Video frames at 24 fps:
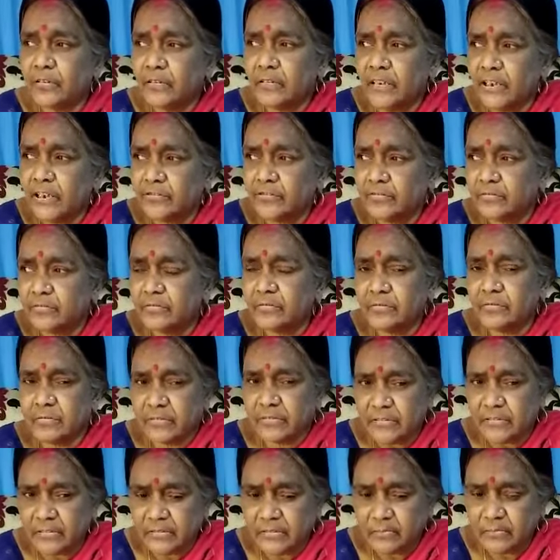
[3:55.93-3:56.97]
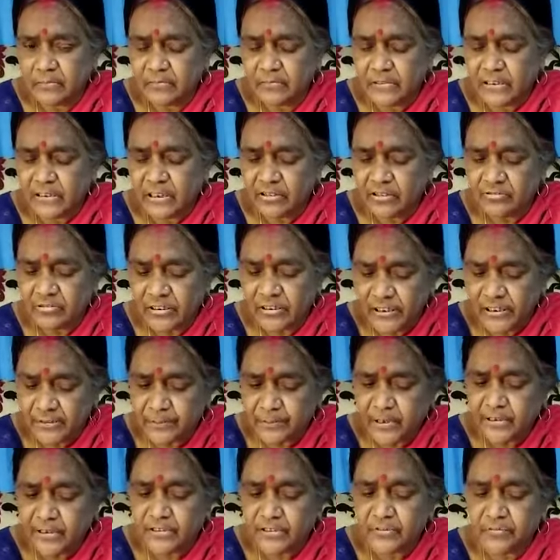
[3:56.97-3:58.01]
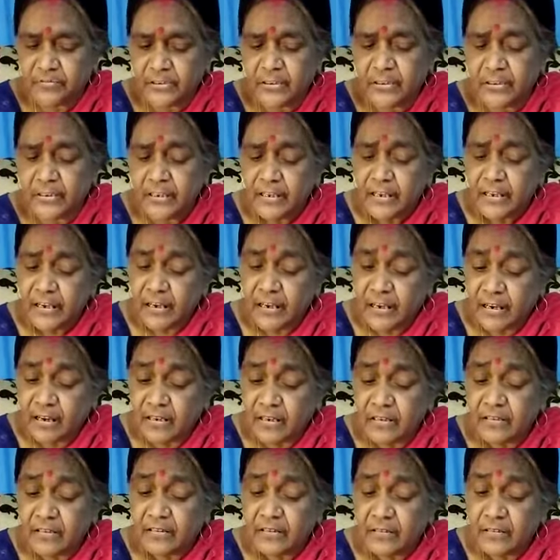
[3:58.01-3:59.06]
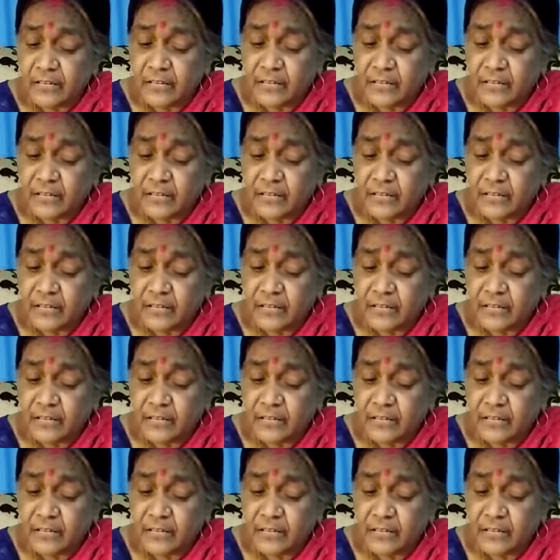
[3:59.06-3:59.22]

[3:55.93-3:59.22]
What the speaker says: glycolate pathway are